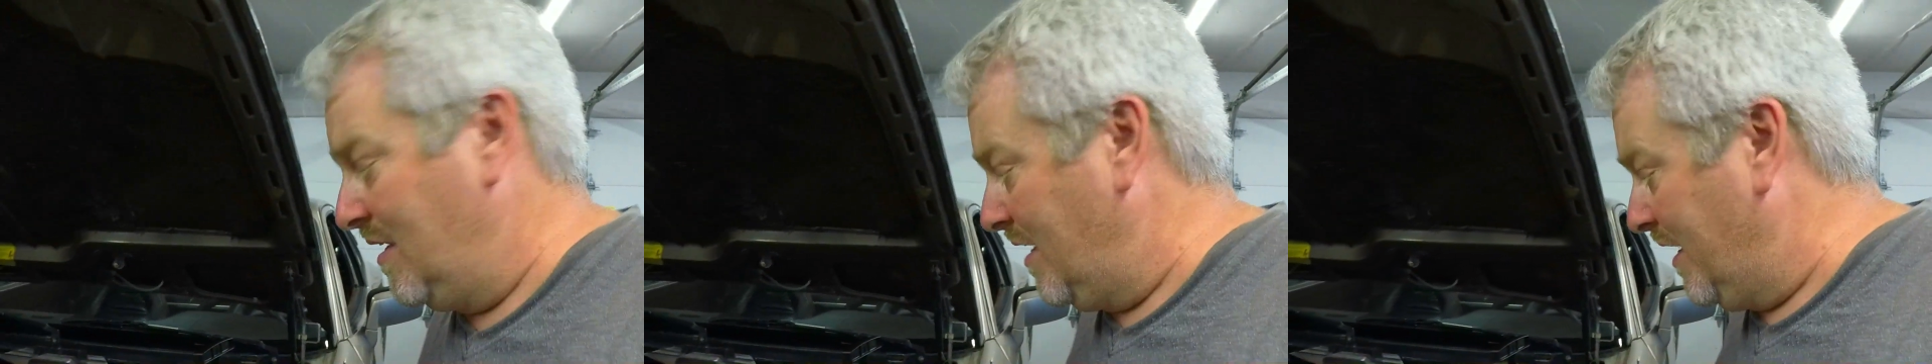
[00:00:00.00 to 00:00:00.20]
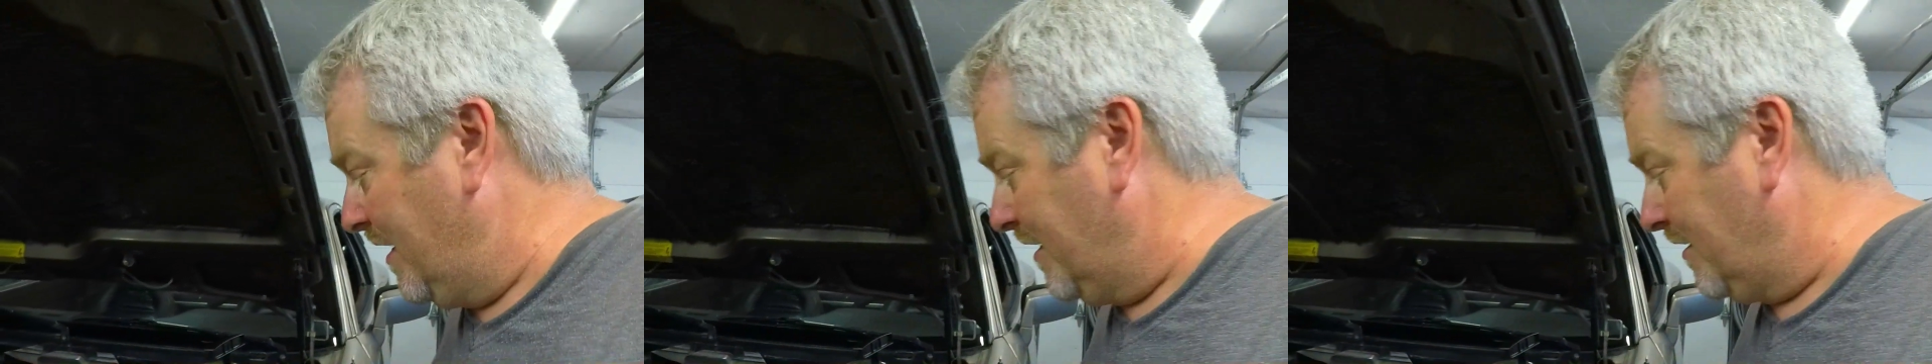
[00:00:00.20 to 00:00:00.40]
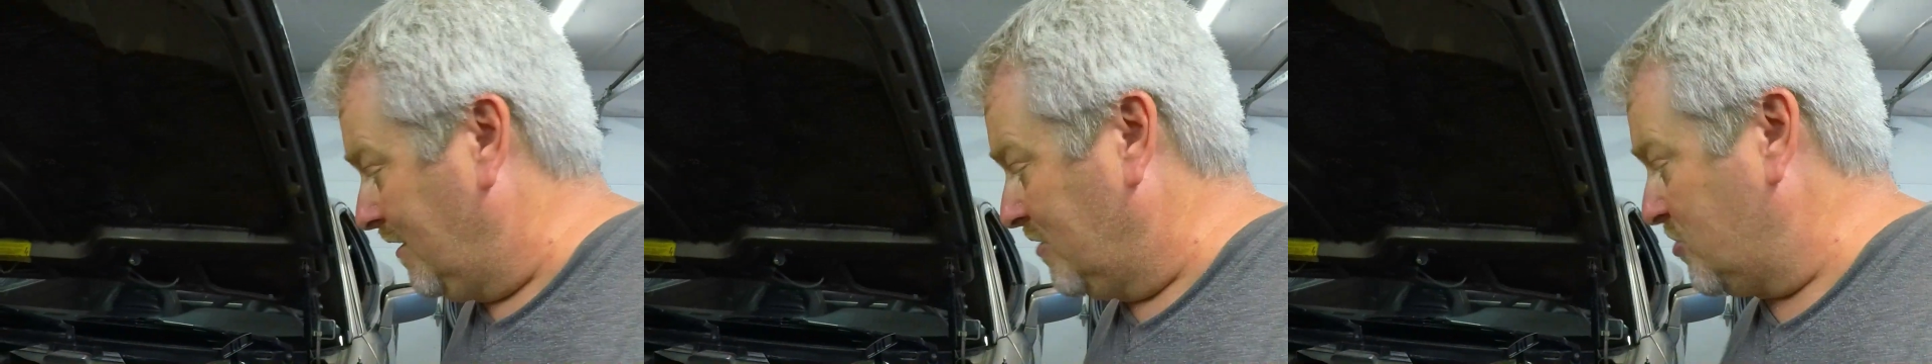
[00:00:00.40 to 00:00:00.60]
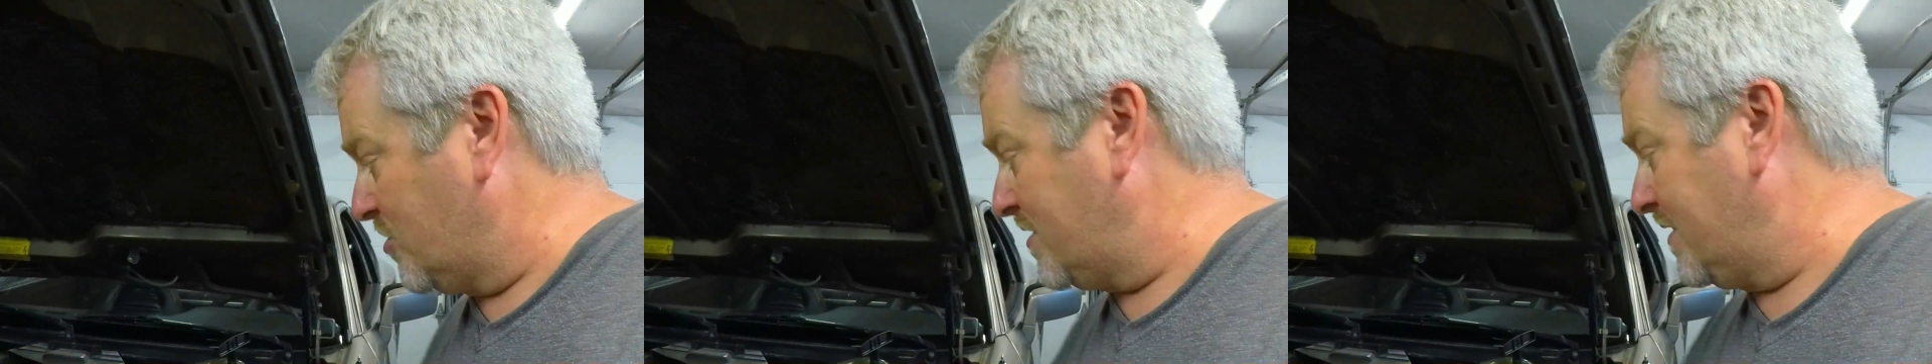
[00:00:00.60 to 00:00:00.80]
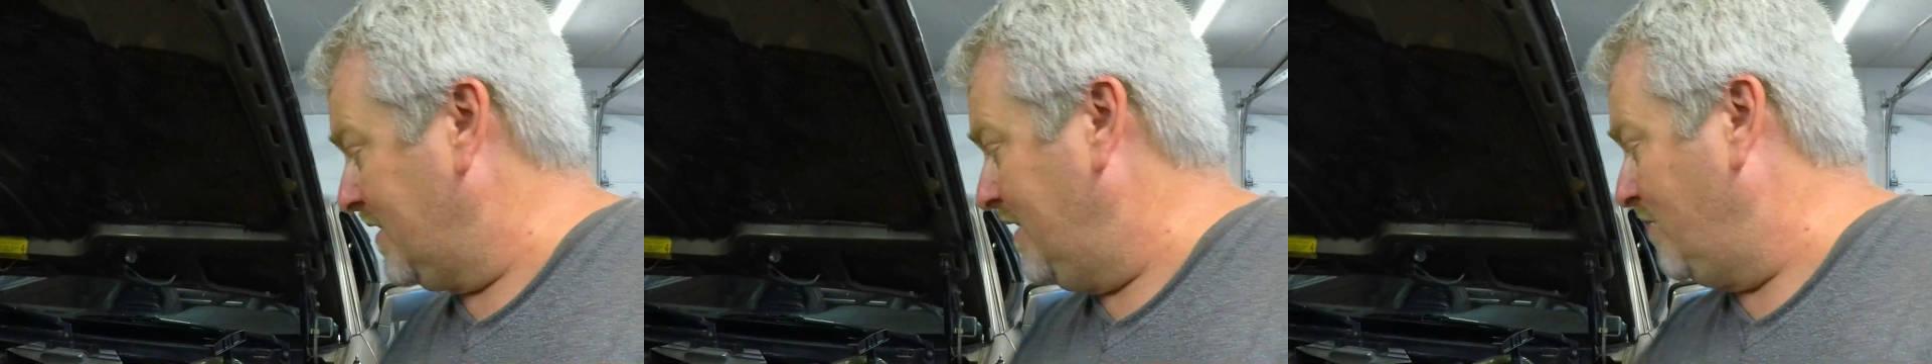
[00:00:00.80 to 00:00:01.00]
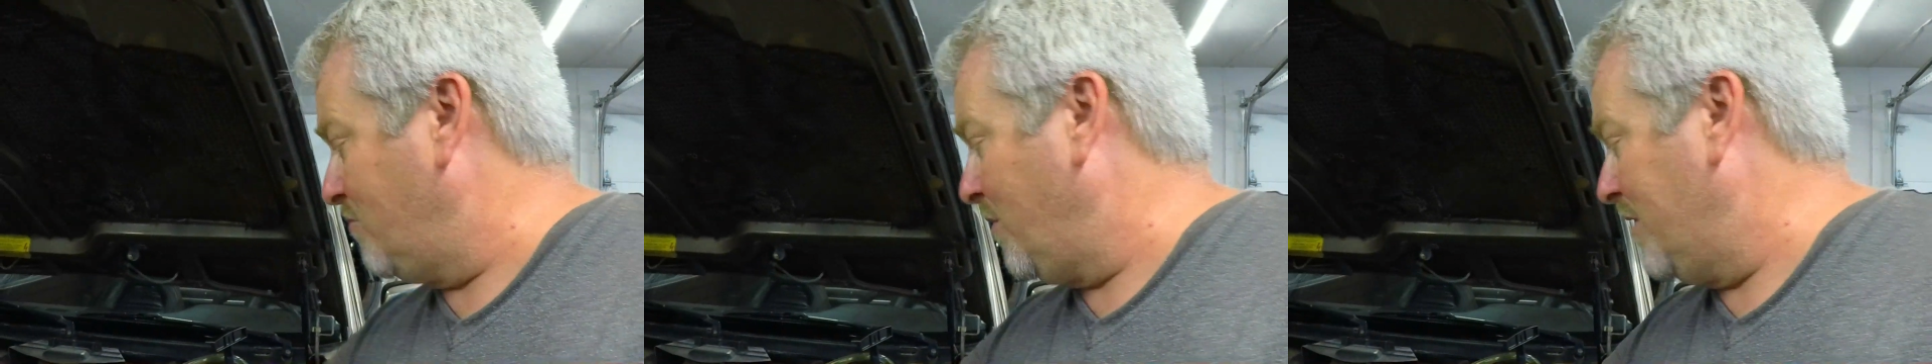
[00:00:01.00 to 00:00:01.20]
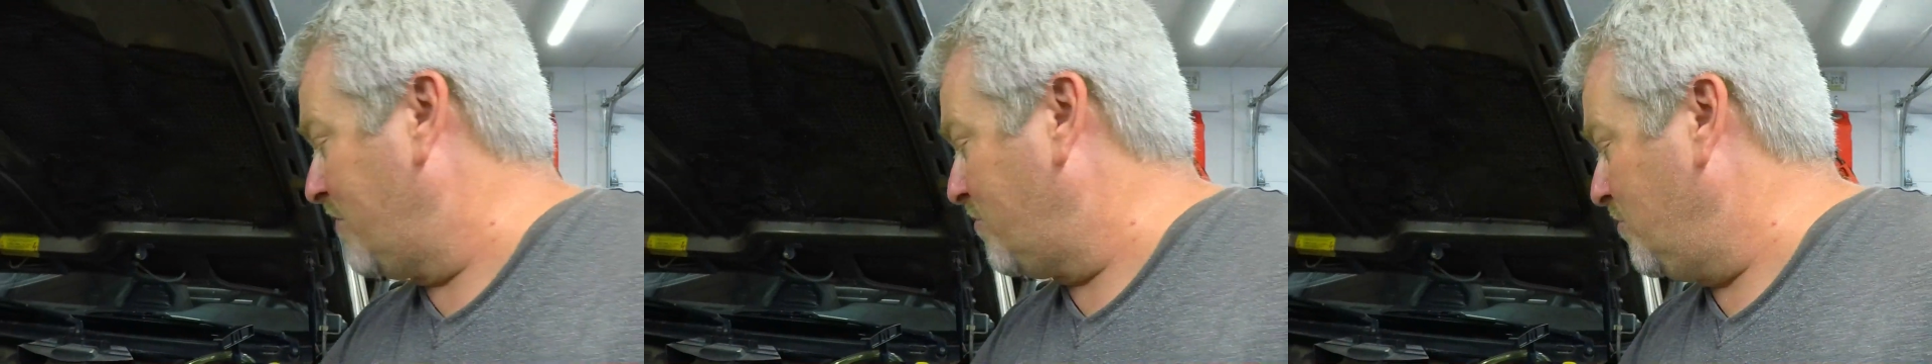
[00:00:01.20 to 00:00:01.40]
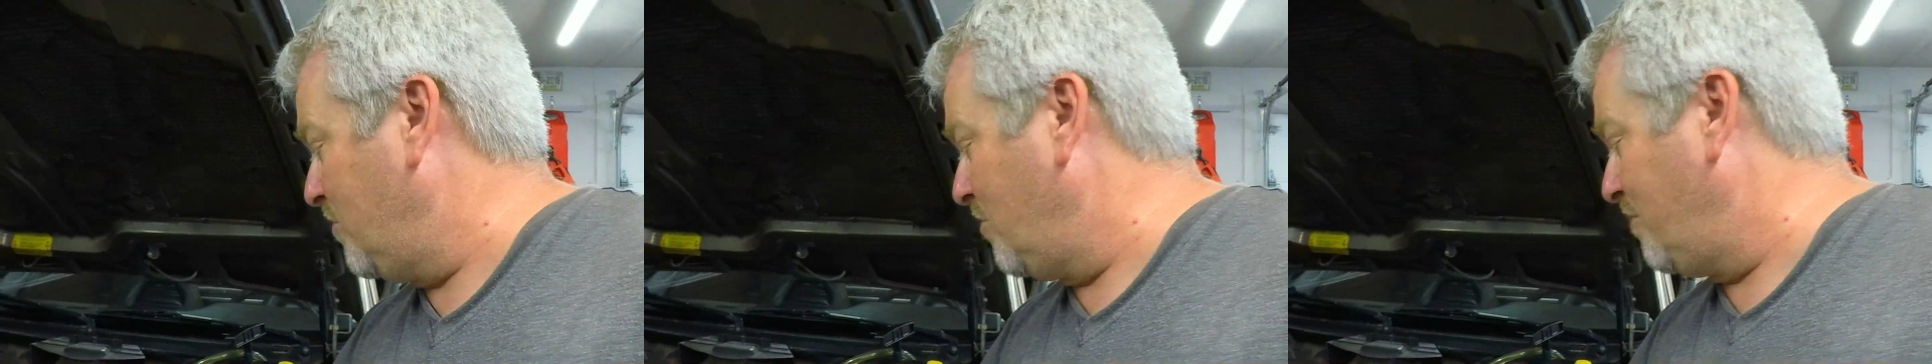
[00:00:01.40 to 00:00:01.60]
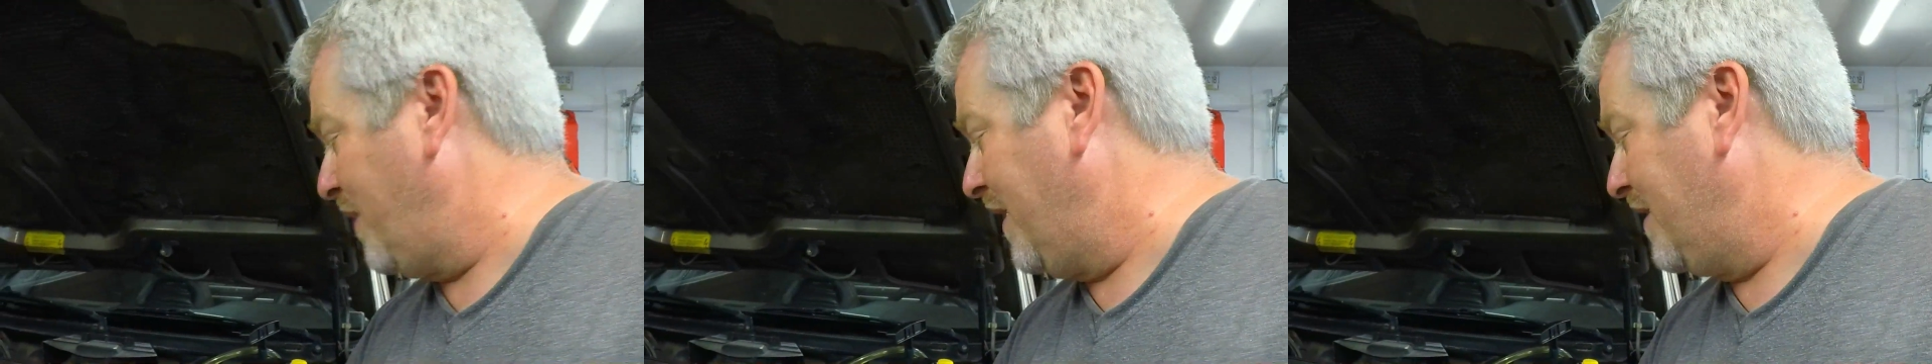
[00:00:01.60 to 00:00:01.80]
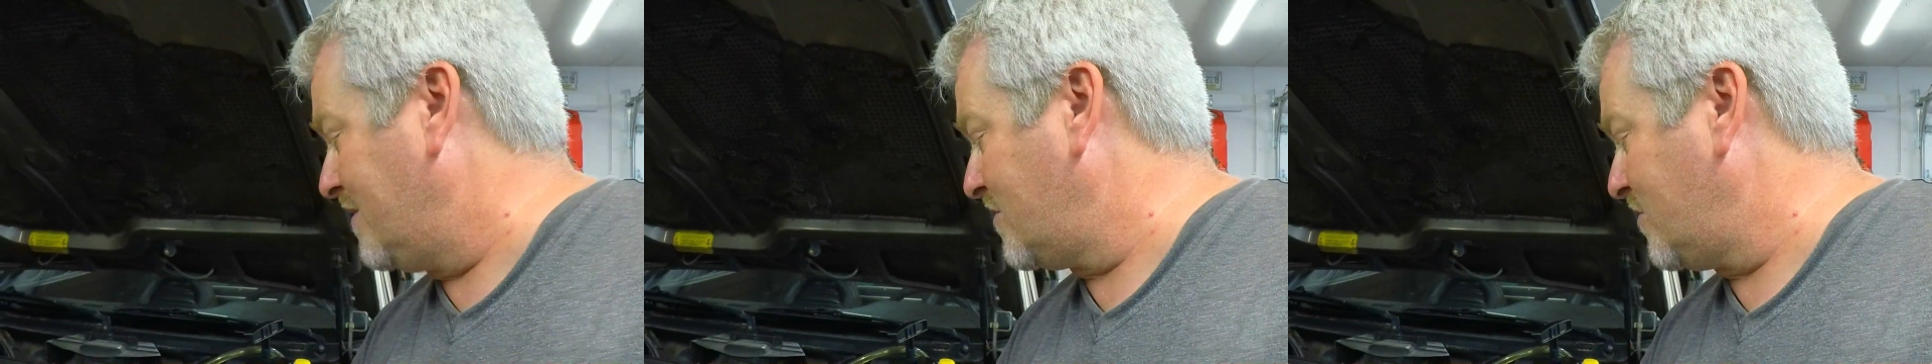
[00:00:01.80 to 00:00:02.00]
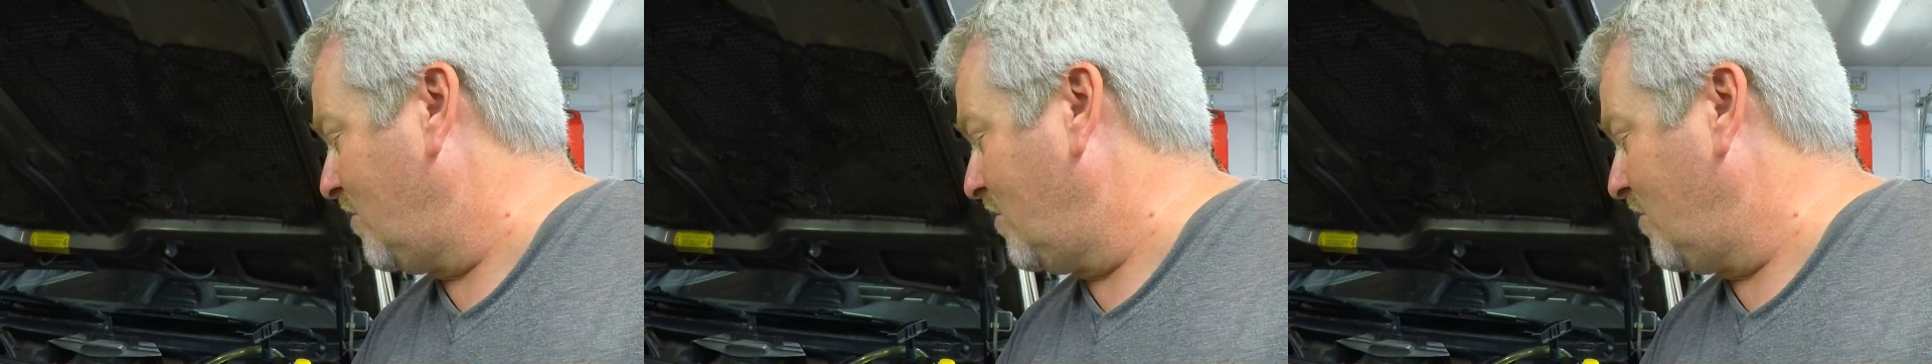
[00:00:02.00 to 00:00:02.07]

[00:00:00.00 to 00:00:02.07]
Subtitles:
and it'll just eat right through your paint,